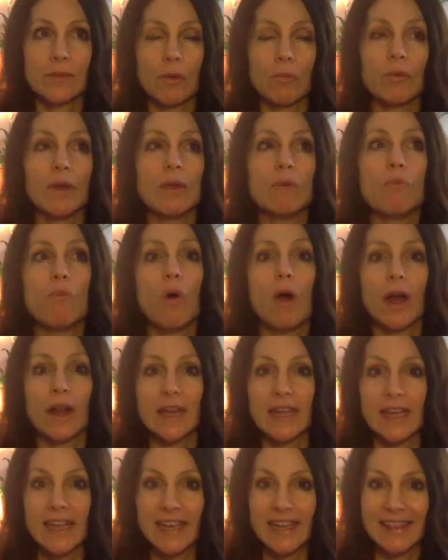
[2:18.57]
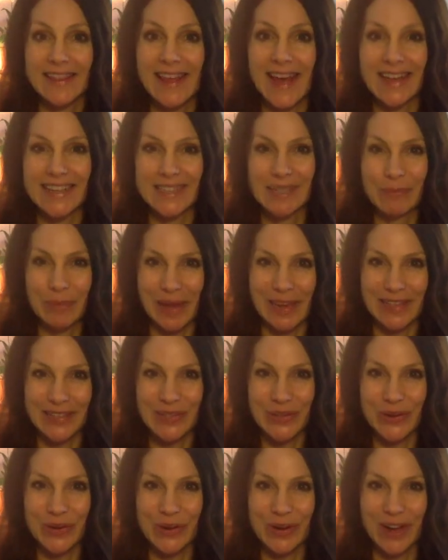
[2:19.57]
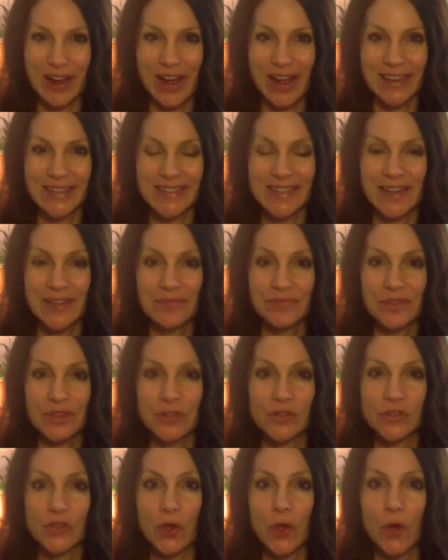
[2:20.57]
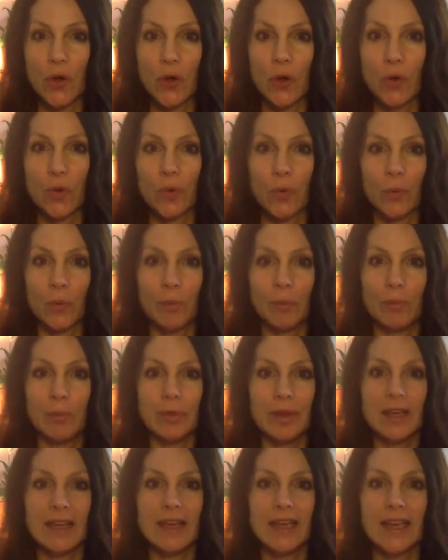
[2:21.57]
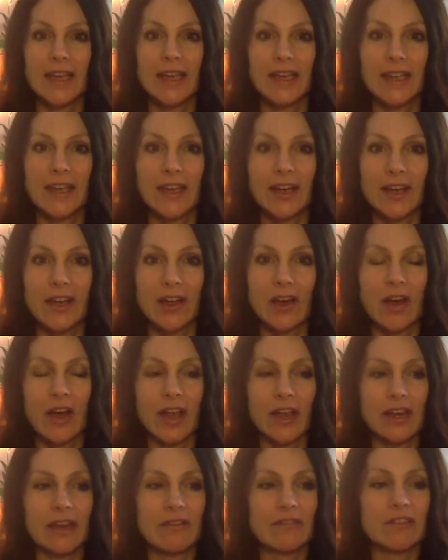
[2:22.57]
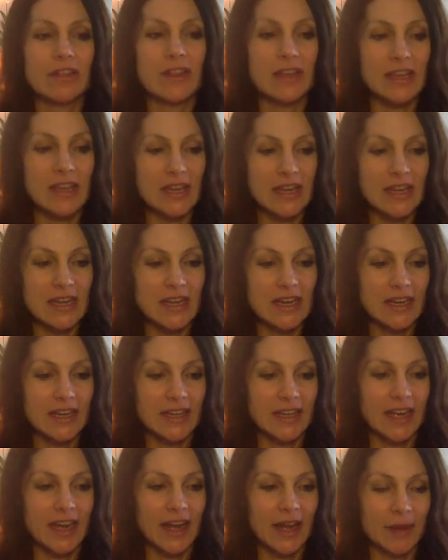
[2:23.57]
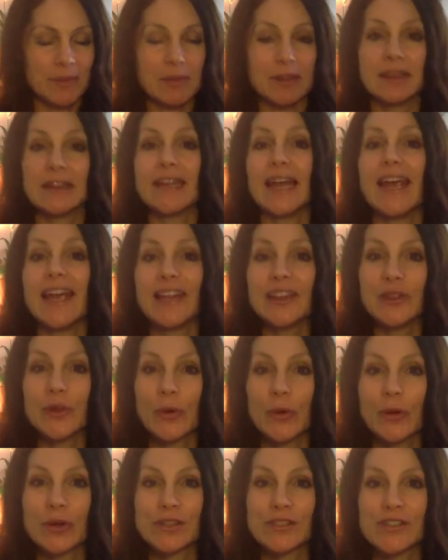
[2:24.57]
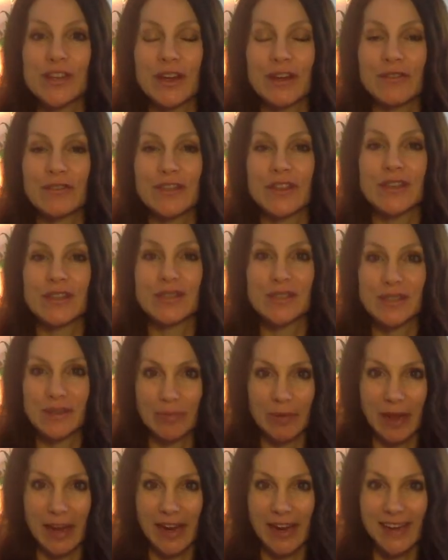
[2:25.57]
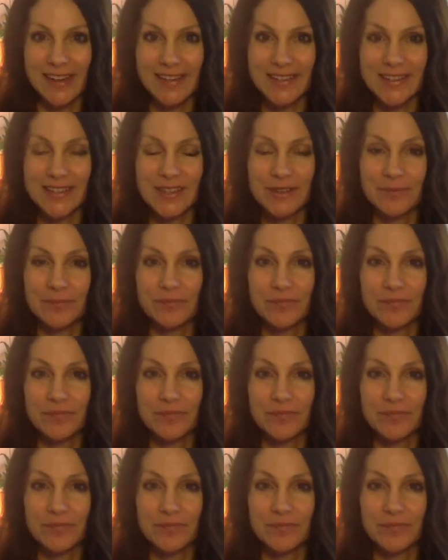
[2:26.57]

we want in that space or not. So being kind of the landlords of the space,